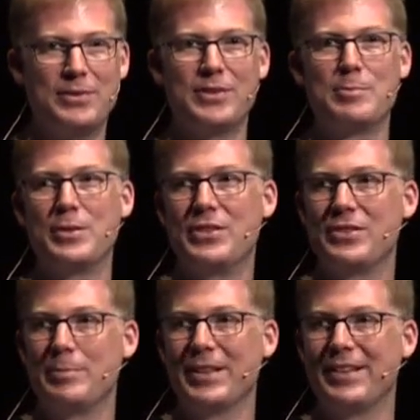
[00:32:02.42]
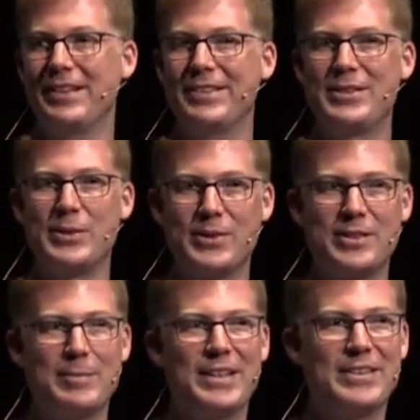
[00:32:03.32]
build reproducibility, talk
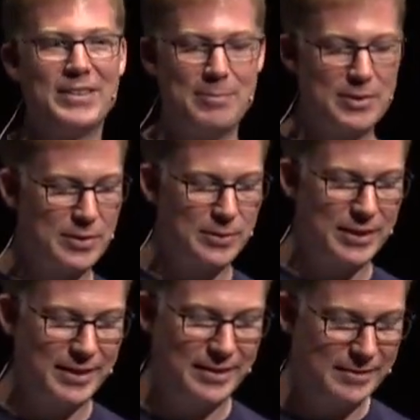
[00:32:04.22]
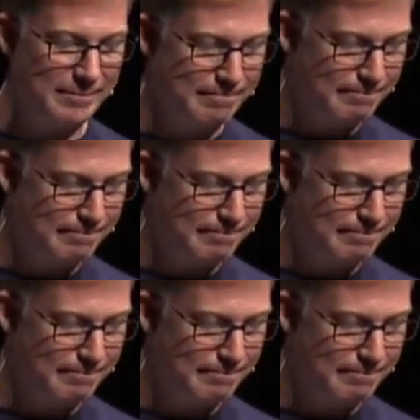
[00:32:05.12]
to me because I'm so keen.